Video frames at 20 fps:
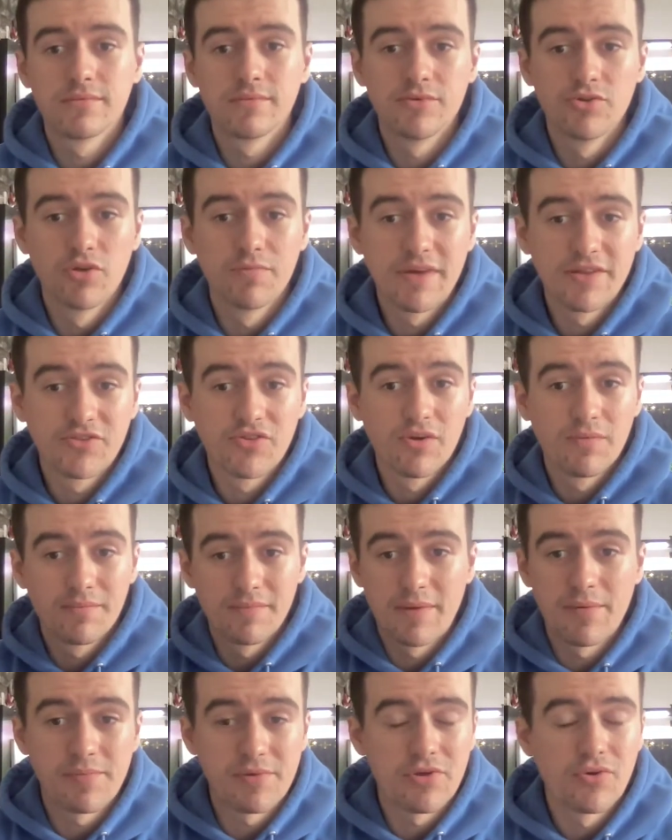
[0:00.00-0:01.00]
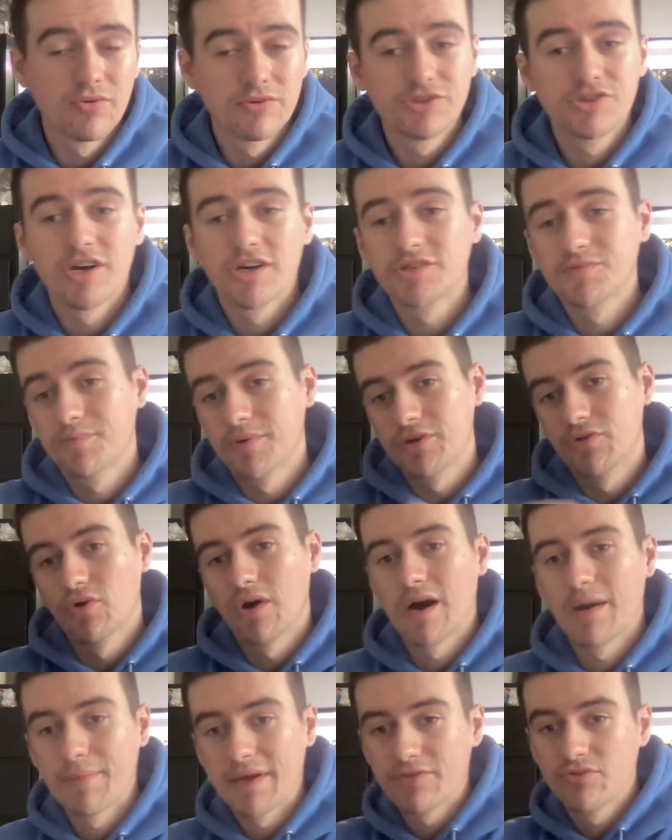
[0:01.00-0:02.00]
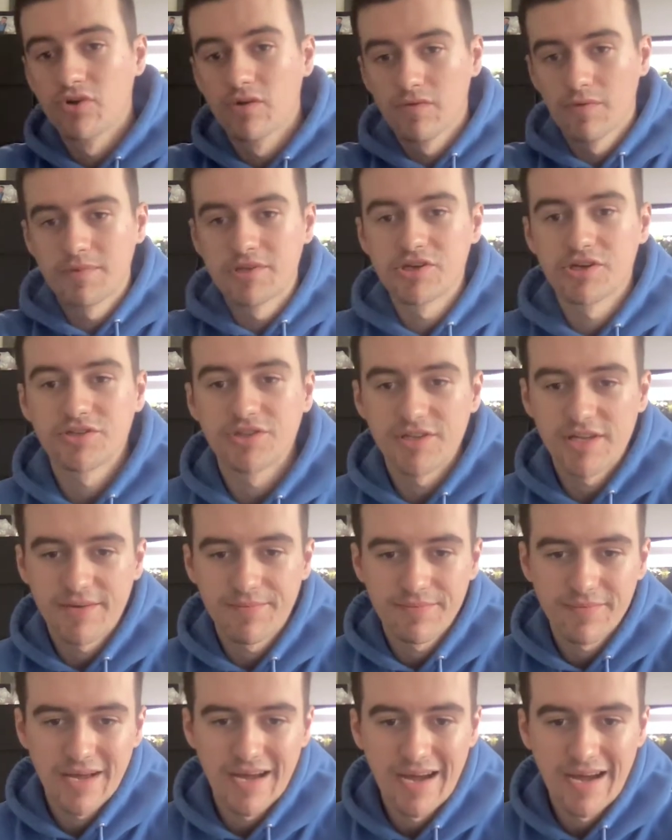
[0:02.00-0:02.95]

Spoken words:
your mentor, maybe be your own judge, but a mentor will be judging you,